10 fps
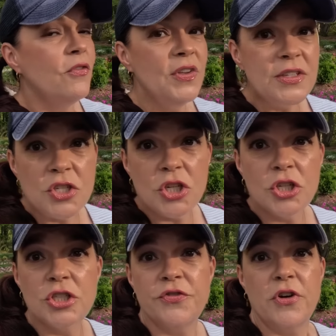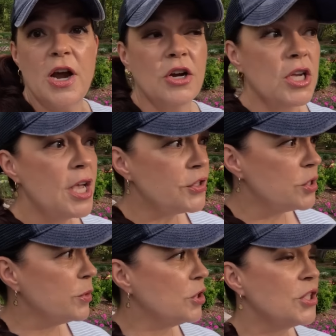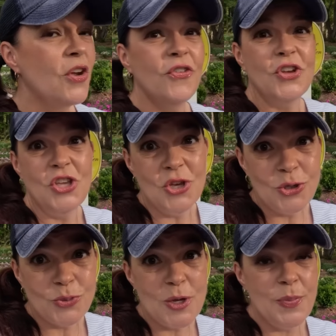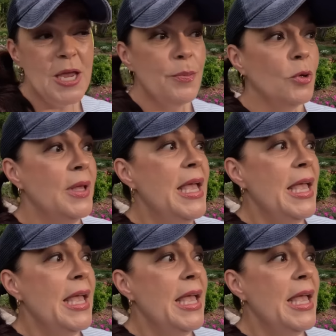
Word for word: visitors, for our customers, for you sweet people,